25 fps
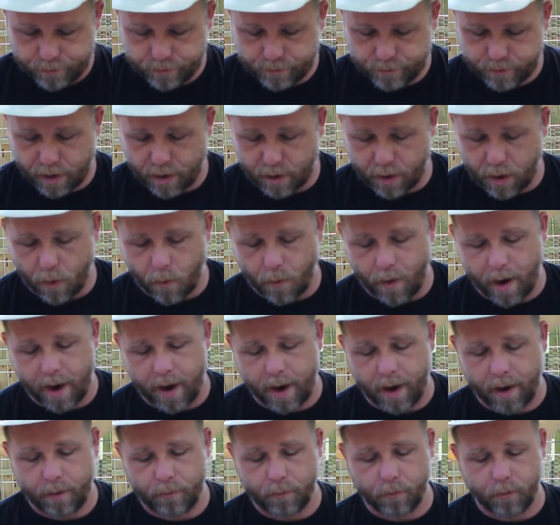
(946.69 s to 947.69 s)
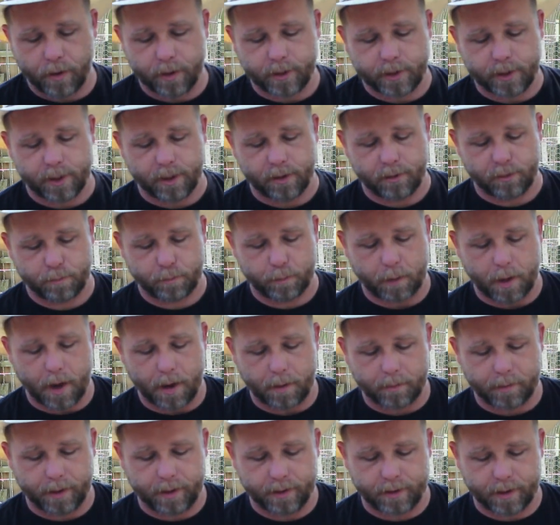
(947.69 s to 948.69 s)
1008, which is
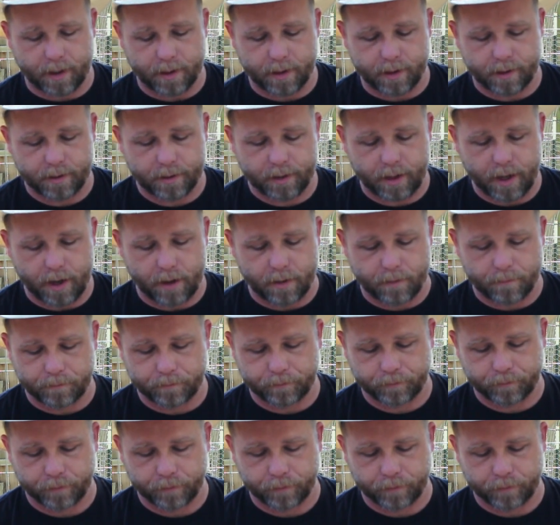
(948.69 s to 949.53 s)
probably the, yeah,